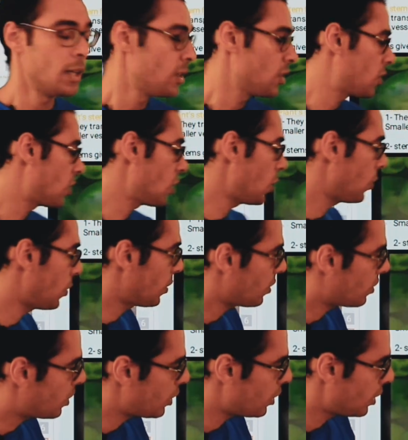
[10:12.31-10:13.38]
So
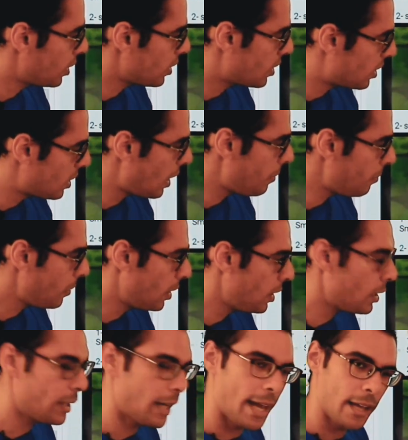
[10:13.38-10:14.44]
the stem
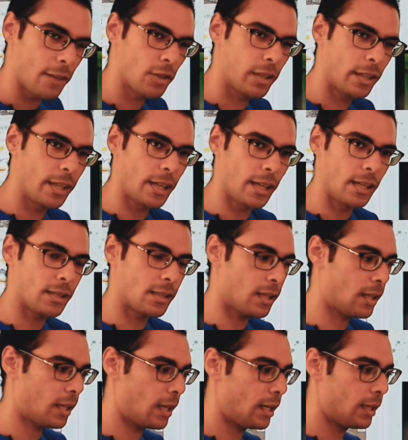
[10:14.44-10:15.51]
here actually is a
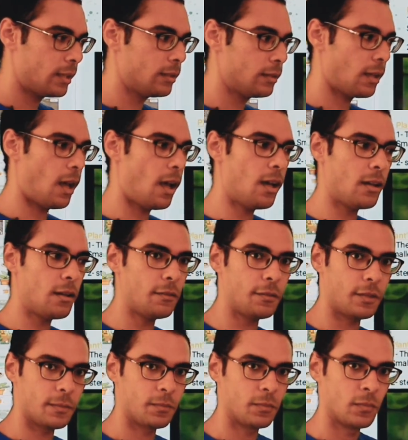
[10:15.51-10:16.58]
kind of